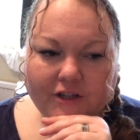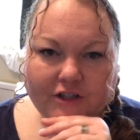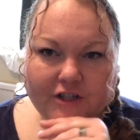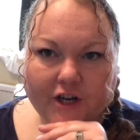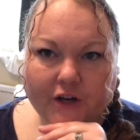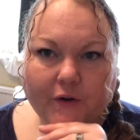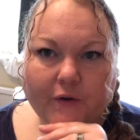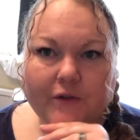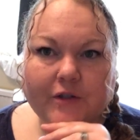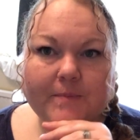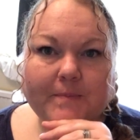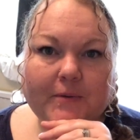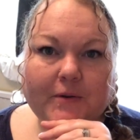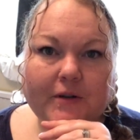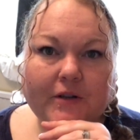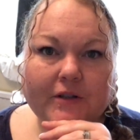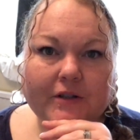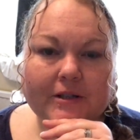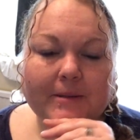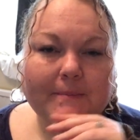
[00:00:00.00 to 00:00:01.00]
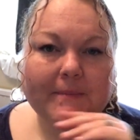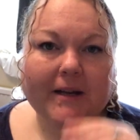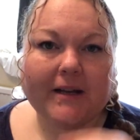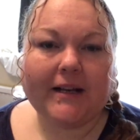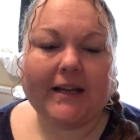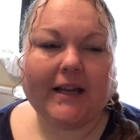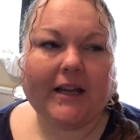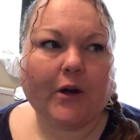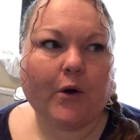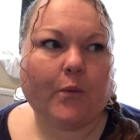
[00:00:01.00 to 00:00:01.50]
don't put
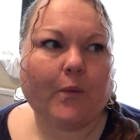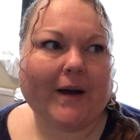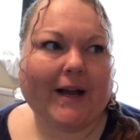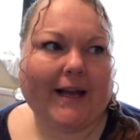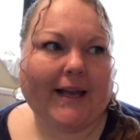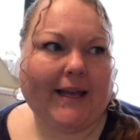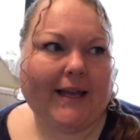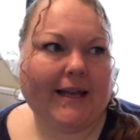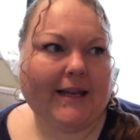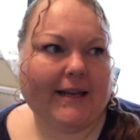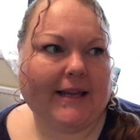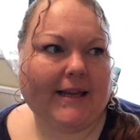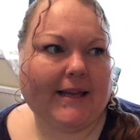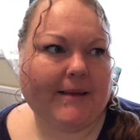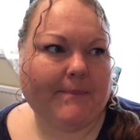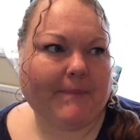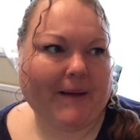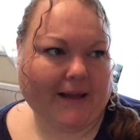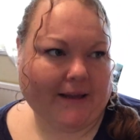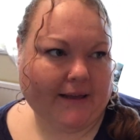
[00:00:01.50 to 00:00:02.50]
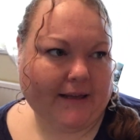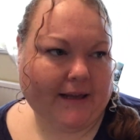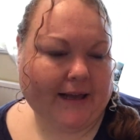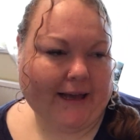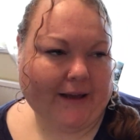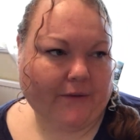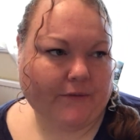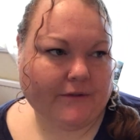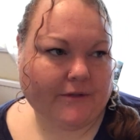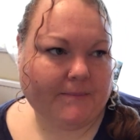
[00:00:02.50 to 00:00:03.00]
money away in a bank
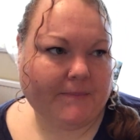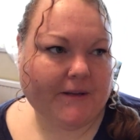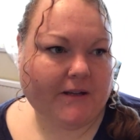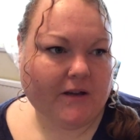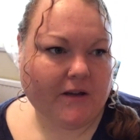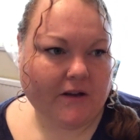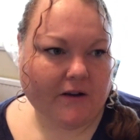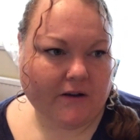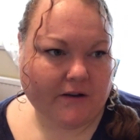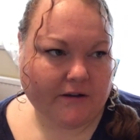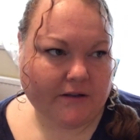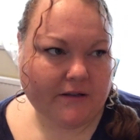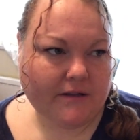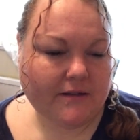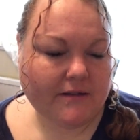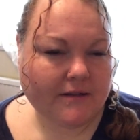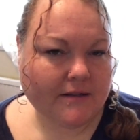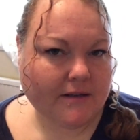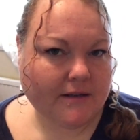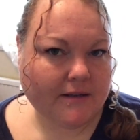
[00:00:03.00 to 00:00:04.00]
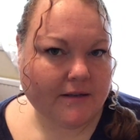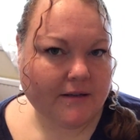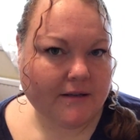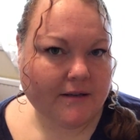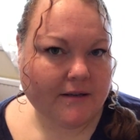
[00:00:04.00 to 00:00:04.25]
account because